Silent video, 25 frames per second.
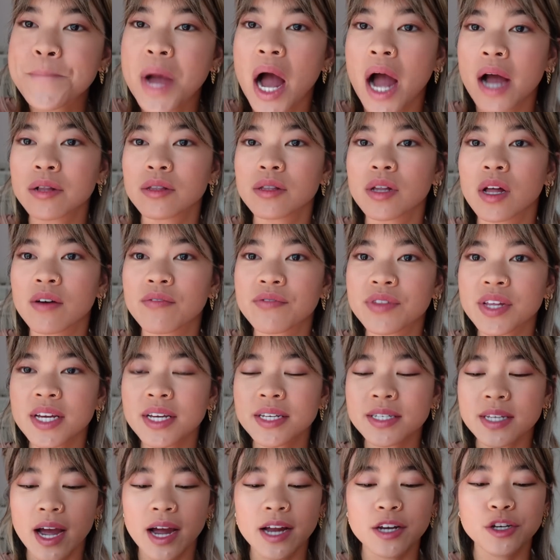I love
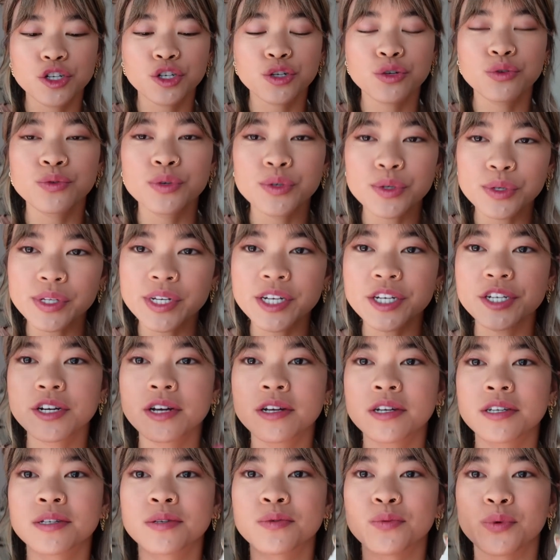these. I truly
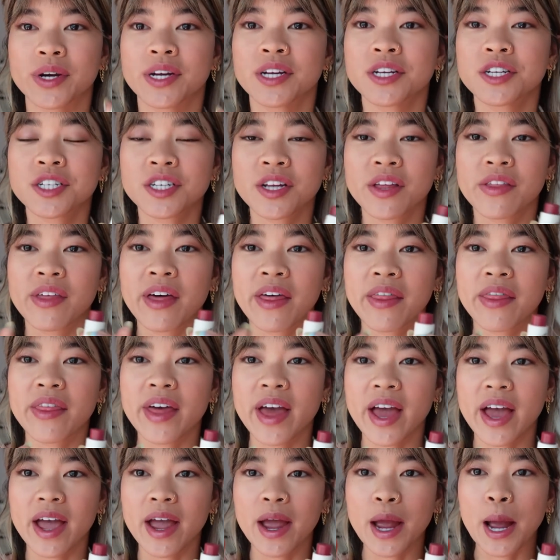just wish that
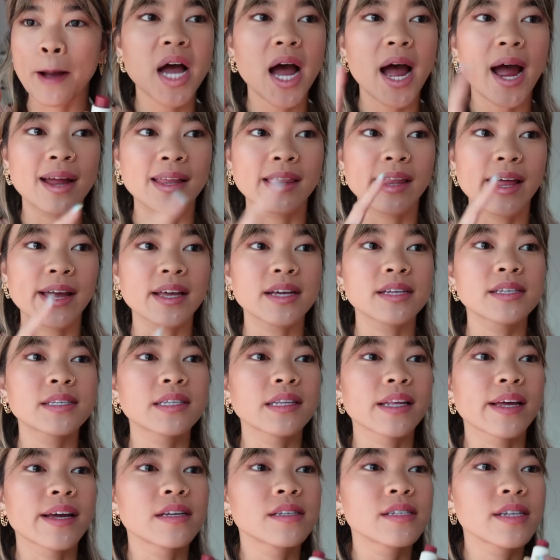they had like a
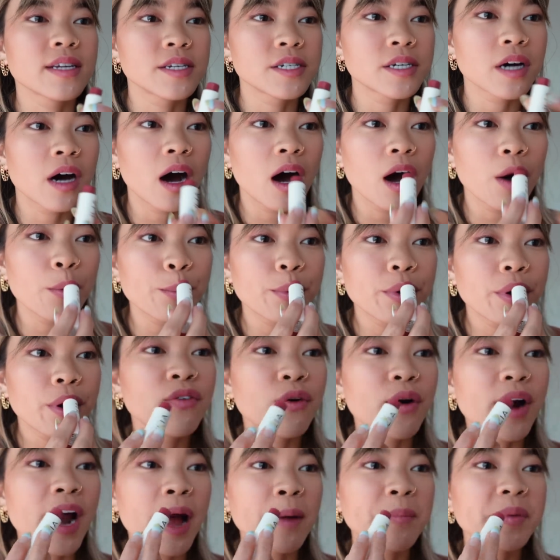slanted top
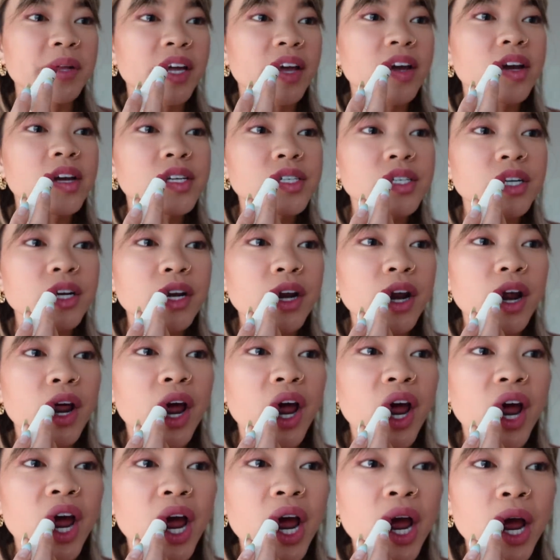for application
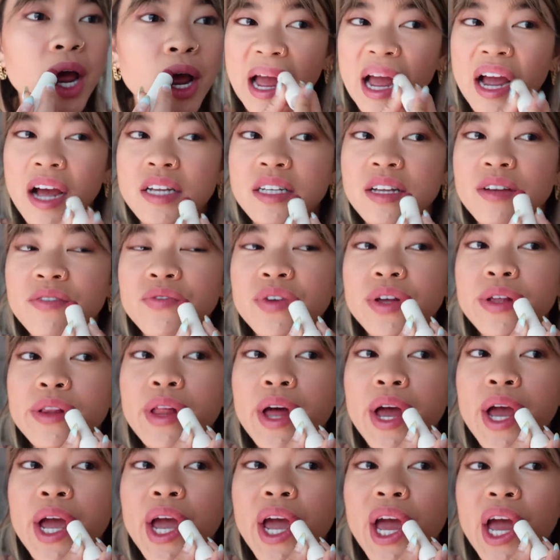because I feel
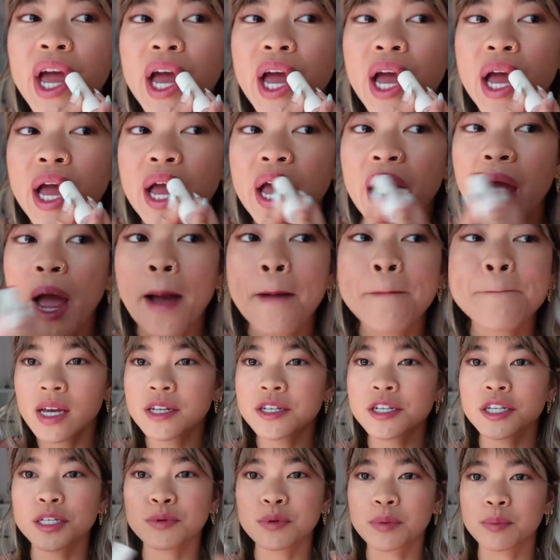like it
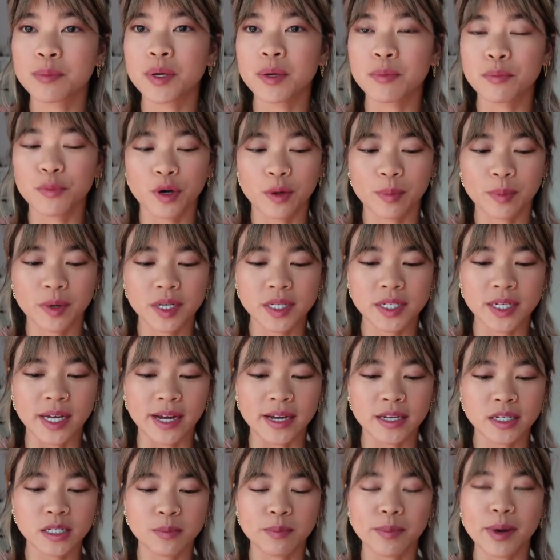just would be more
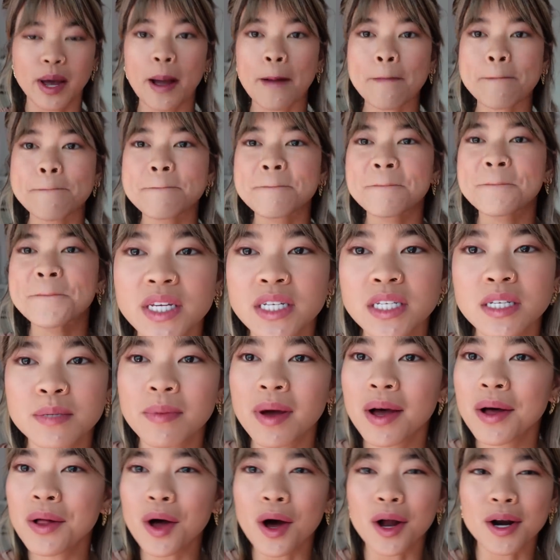precise, but the
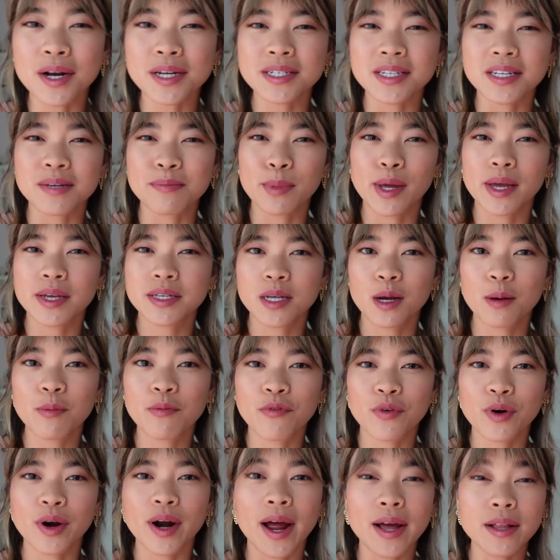smell honestly makes up
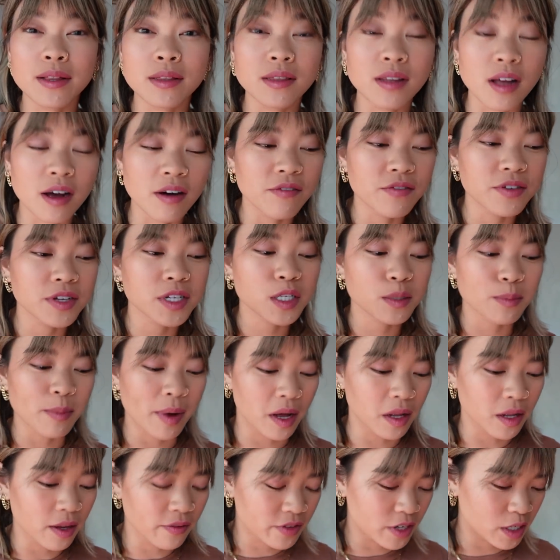for it. I love the
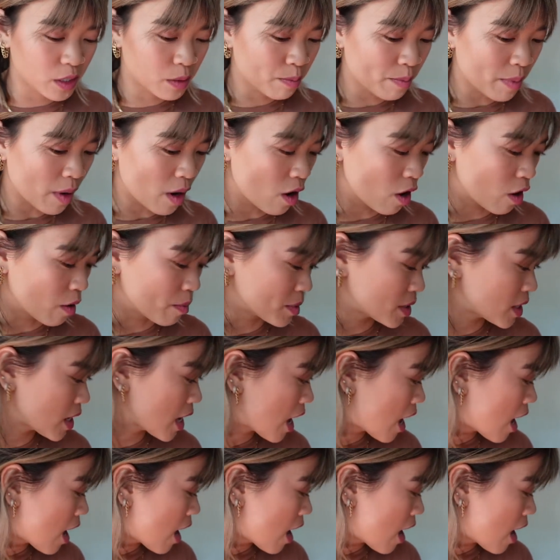smell of these balms.